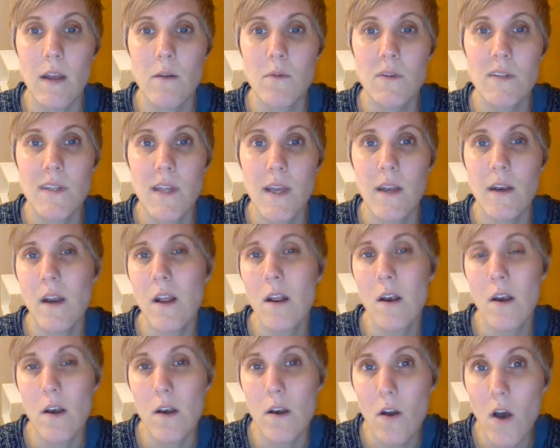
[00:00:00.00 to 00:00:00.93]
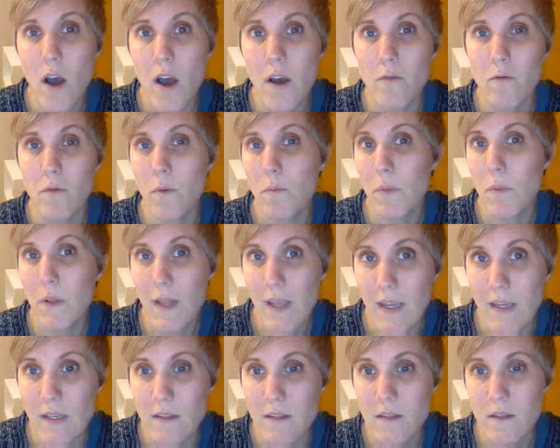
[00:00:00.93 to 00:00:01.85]
and was then not
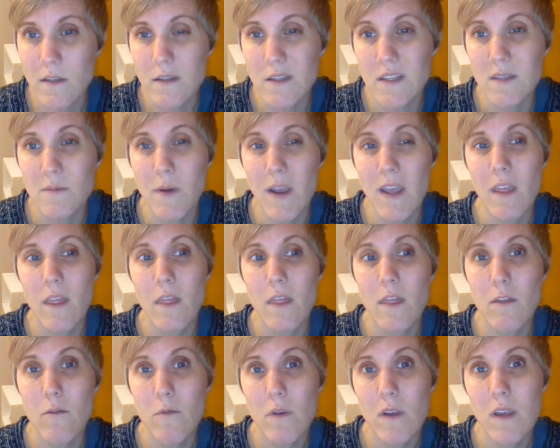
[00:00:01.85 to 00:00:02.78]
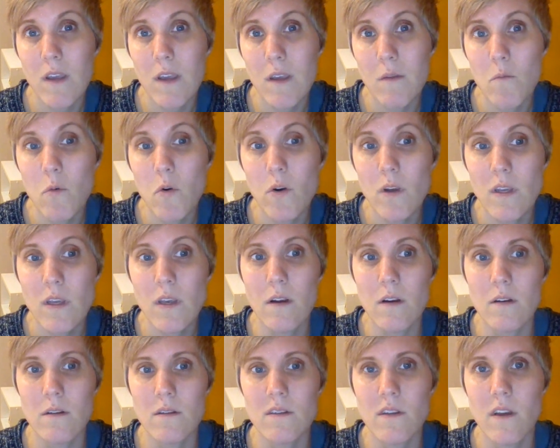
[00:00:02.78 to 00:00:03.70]
replaced despite 3 more
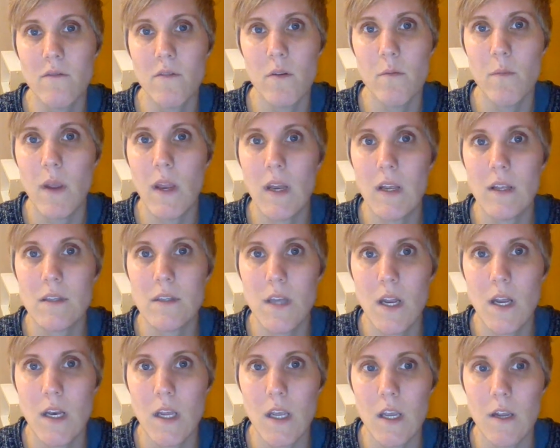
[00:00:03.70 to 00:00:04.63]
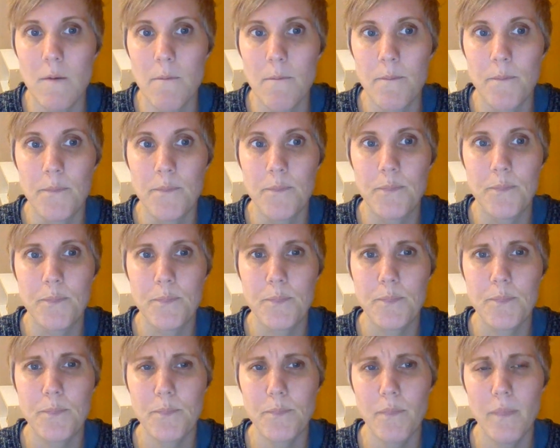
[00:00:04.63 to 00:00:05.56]
years of remaining study.
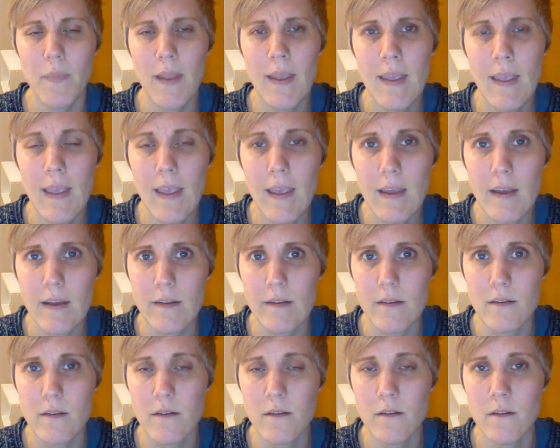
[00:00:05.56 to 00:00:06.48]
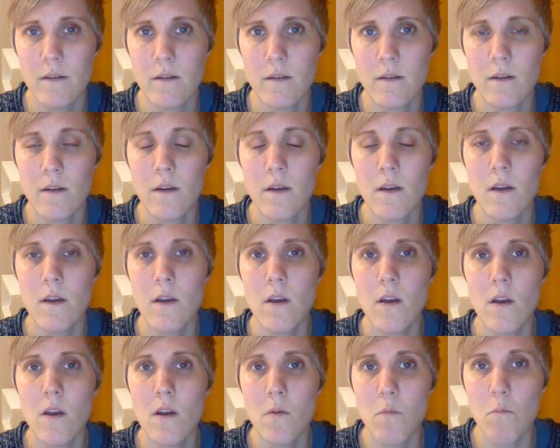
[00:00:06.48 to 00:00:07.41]
And
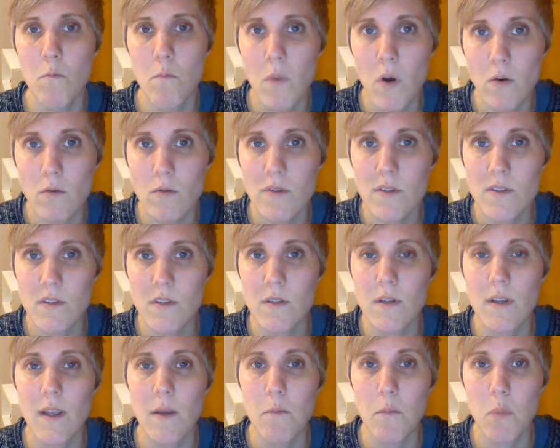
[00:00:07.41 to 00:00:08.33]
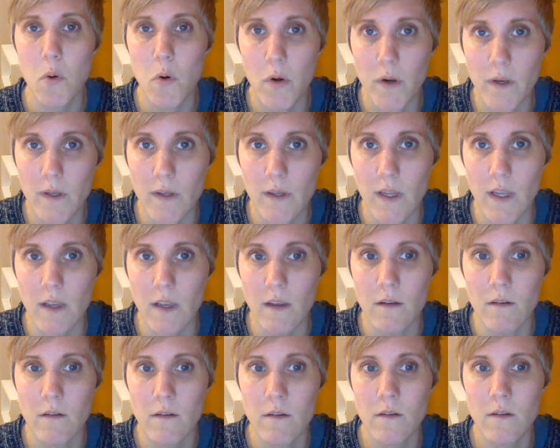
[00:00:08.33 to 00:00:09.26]
most importantly,
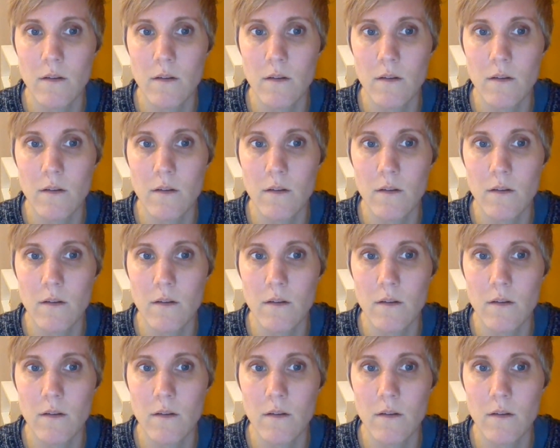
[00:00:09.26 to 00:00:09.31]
